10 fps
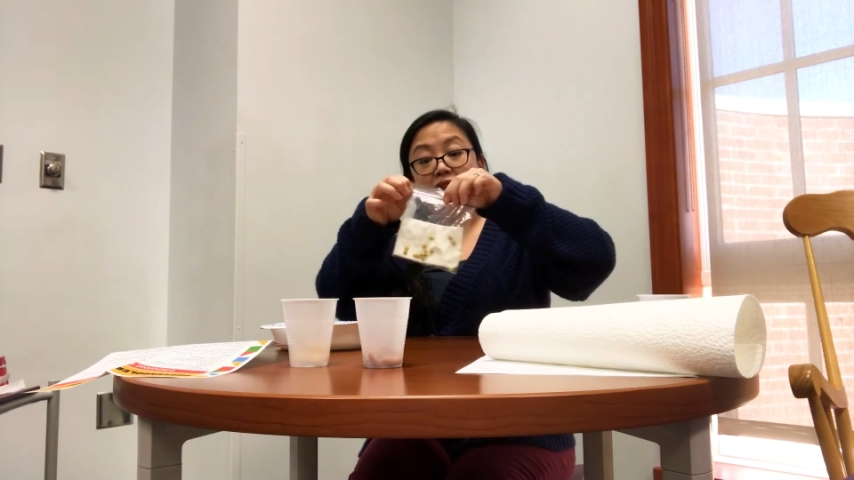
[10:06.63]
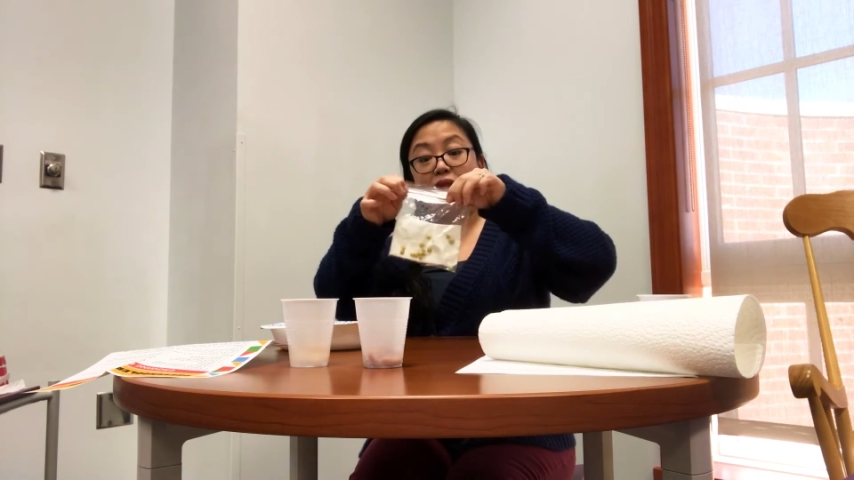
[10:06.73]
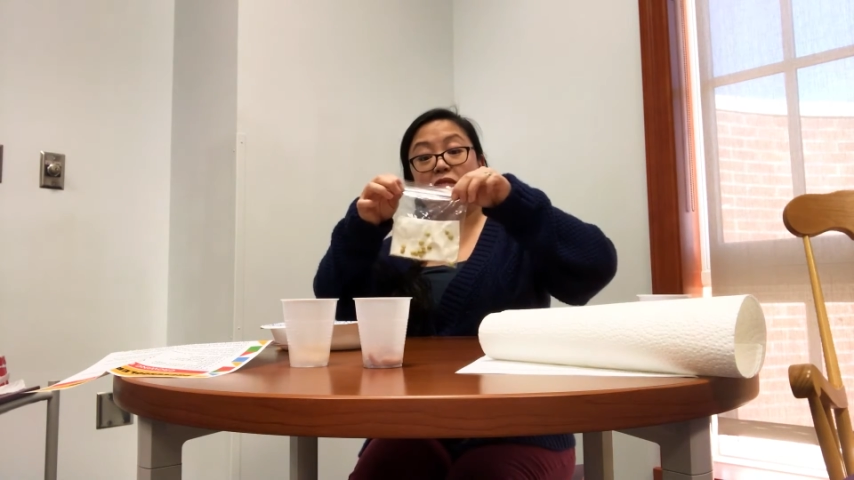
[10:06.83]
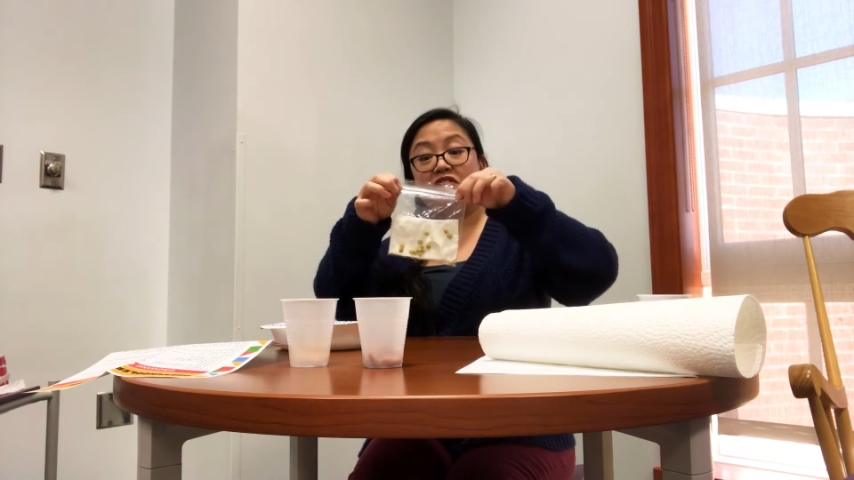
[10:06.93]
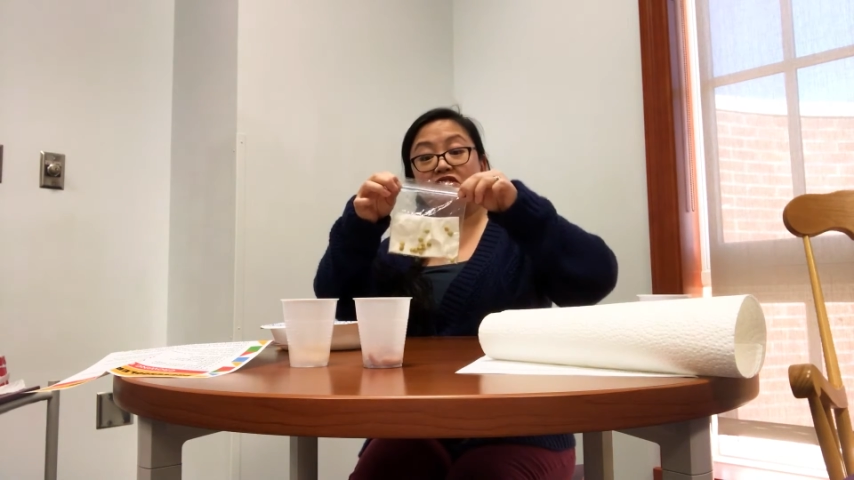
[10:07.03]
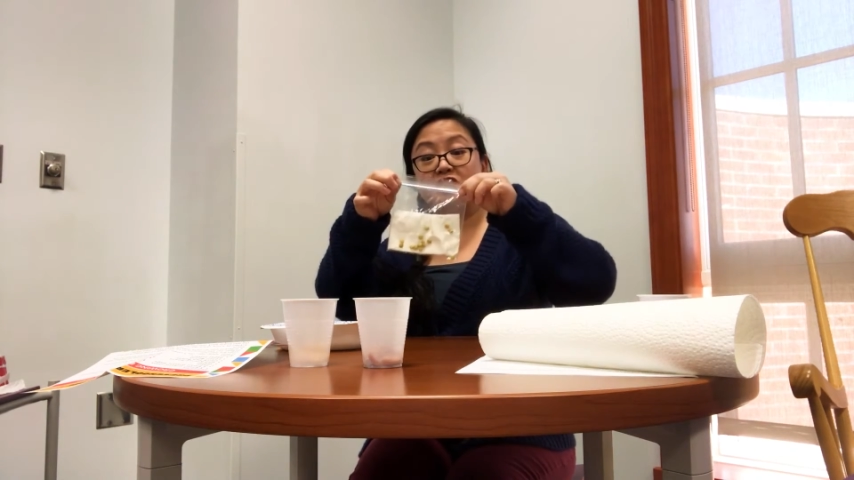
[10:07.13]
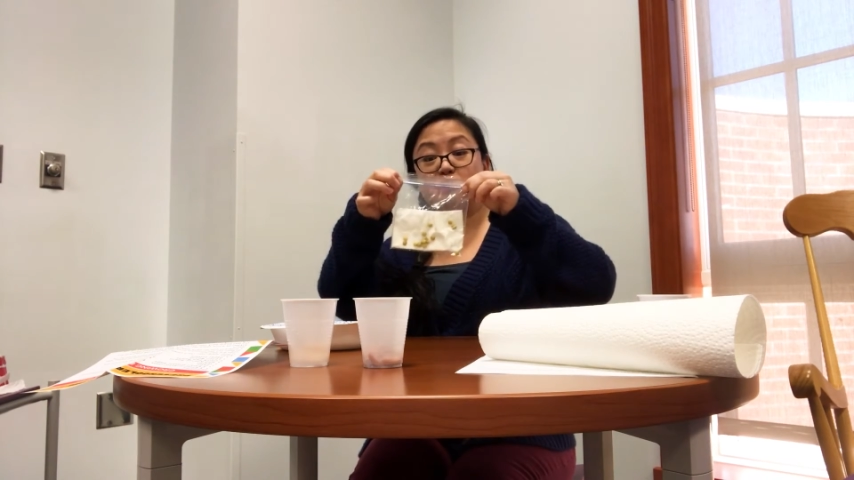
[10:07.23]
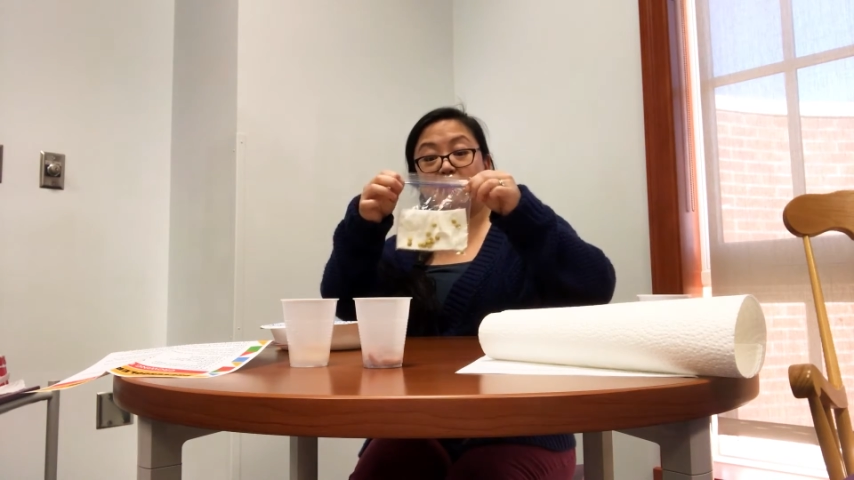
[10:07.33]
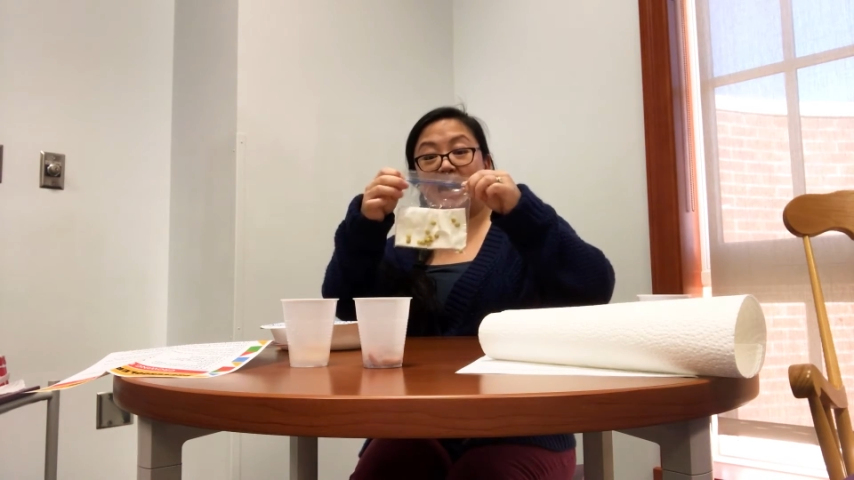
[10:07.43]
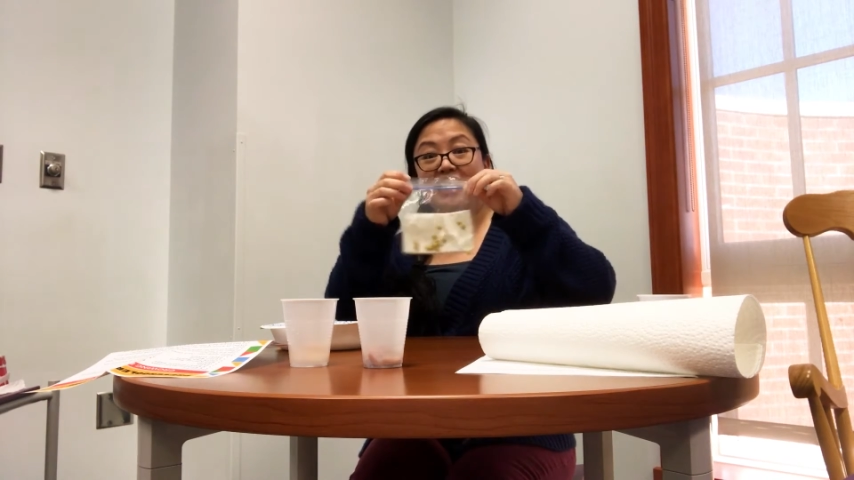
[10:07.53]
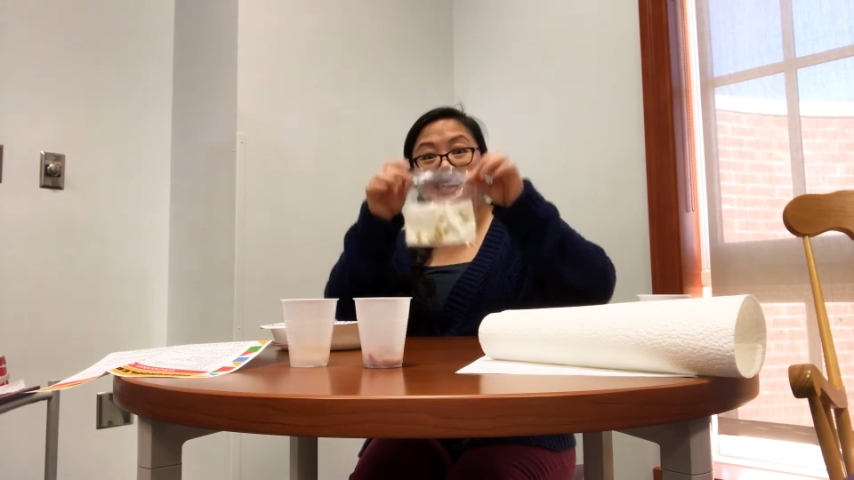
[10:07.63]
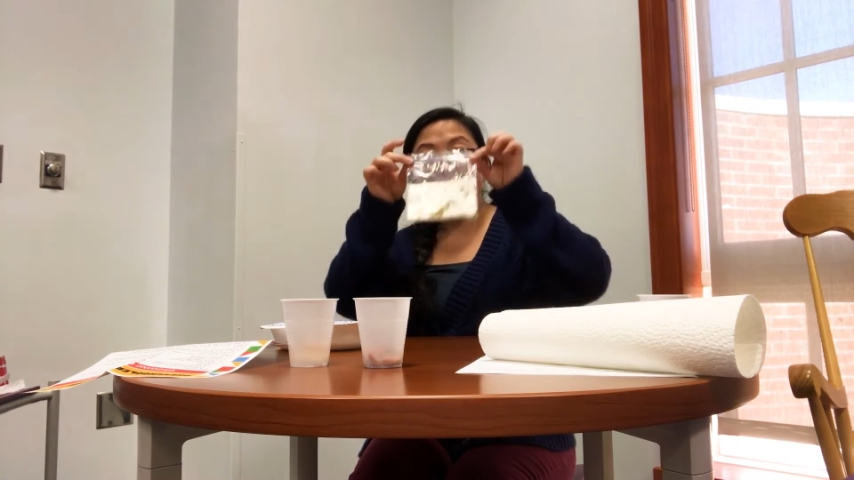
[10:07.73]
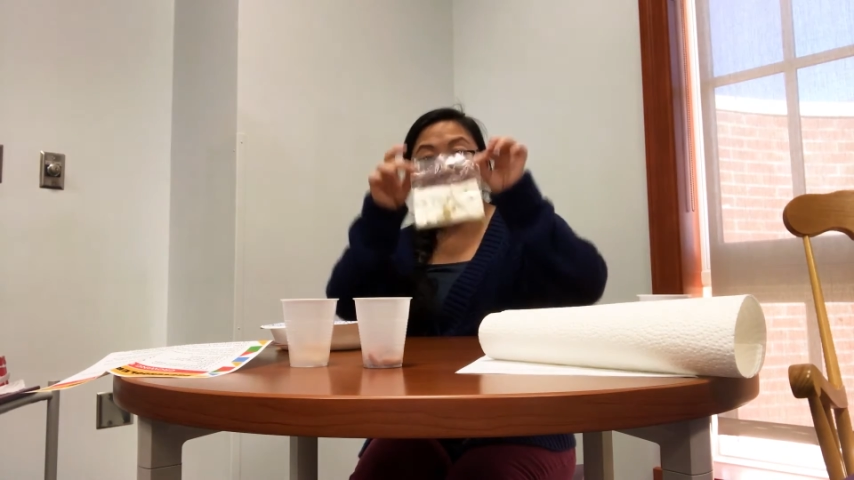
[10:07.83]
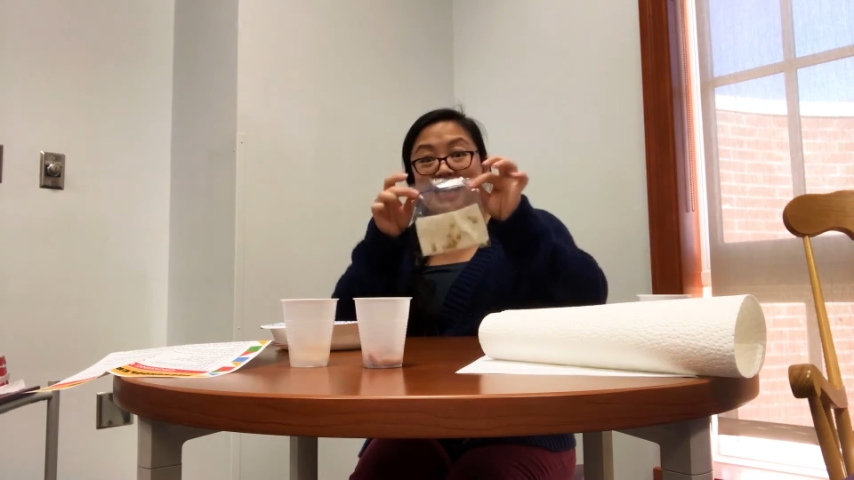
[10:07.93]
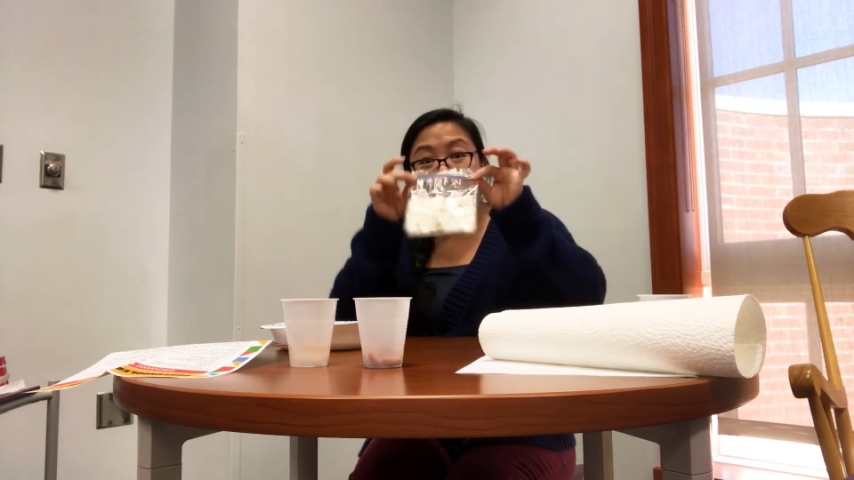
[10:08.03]
And my first bag
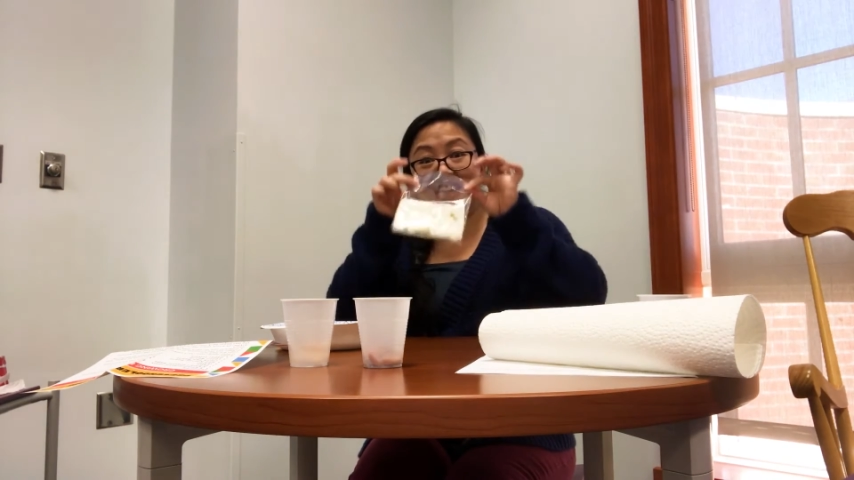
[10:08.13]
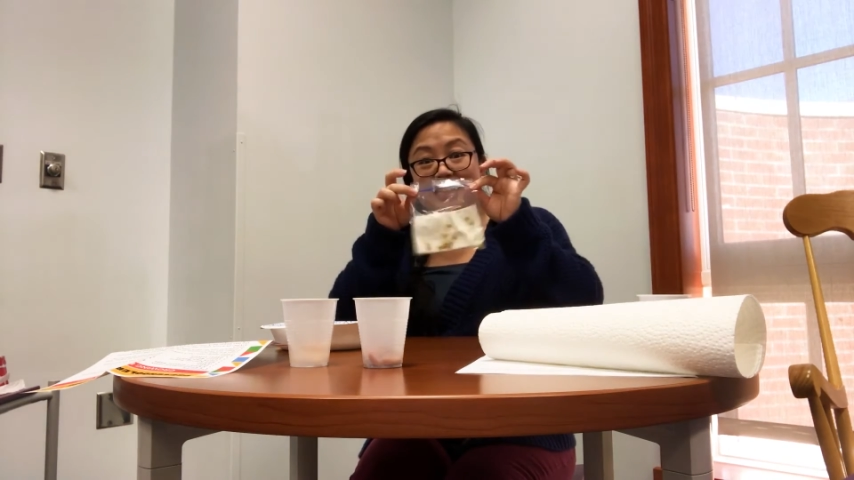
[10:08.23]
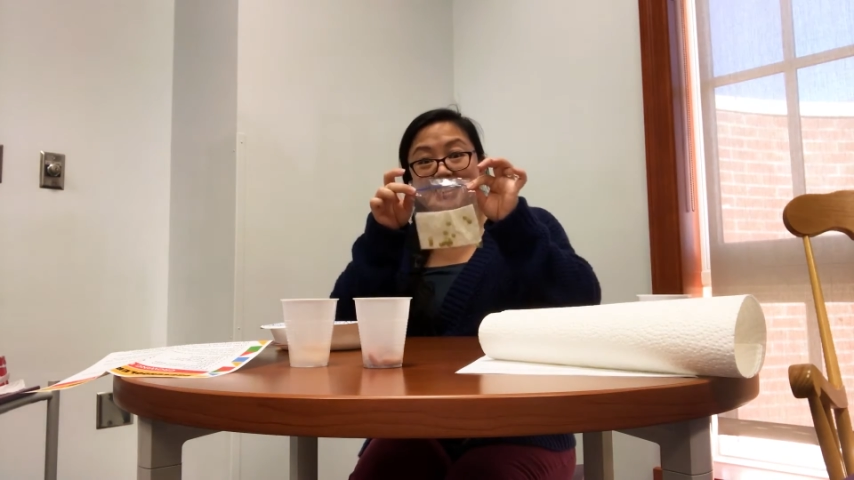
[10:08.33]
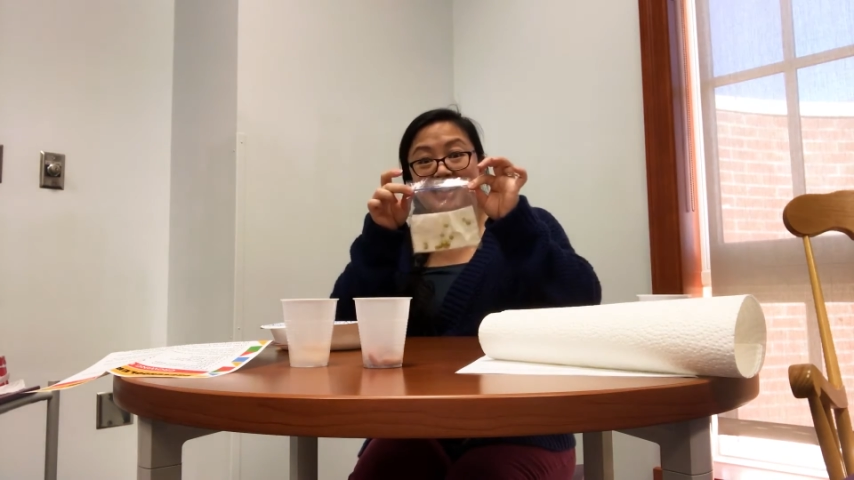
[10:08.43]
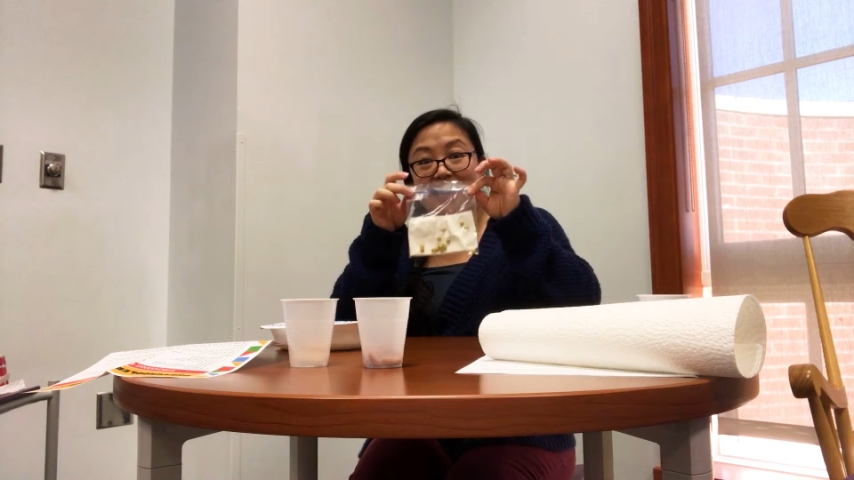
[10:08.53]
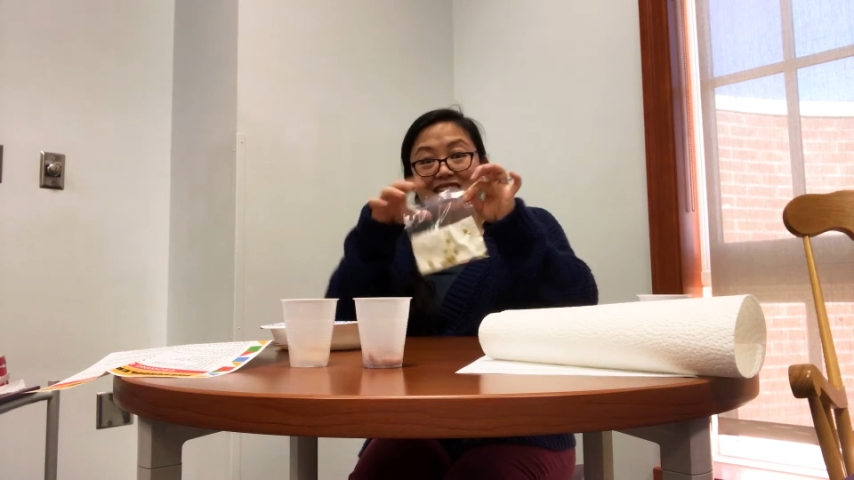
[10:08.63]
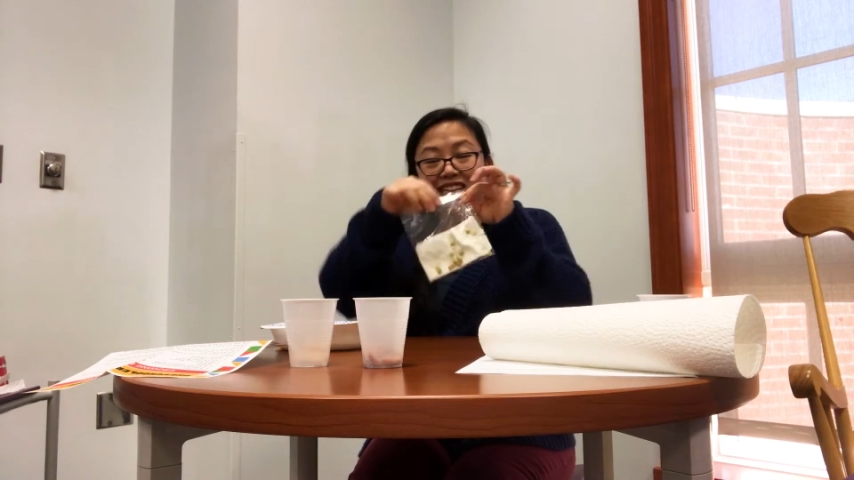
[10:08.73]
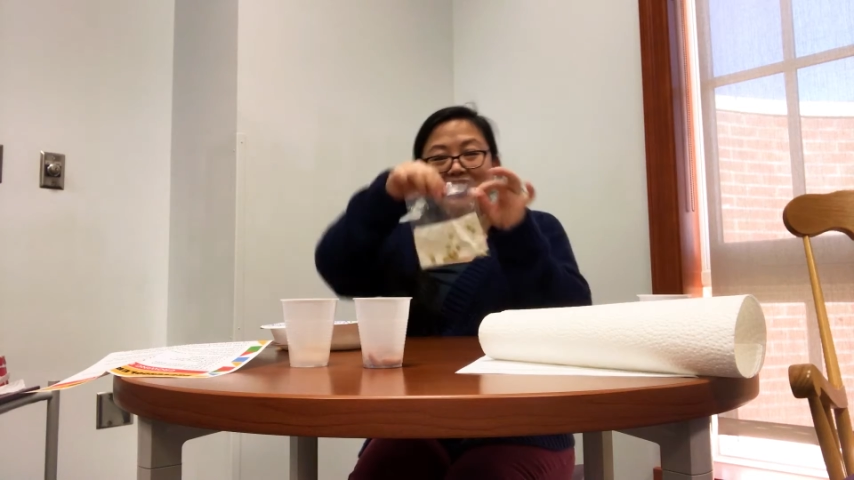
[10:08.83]
is done.